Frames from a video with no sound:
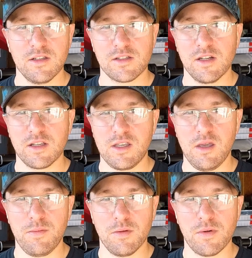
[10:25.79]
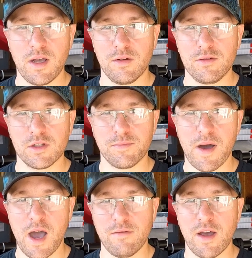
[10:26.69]
It's going to keep you right on your
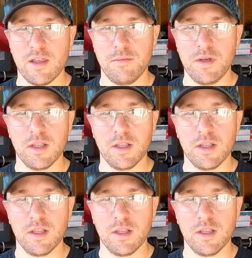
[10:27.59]
spot, rather it be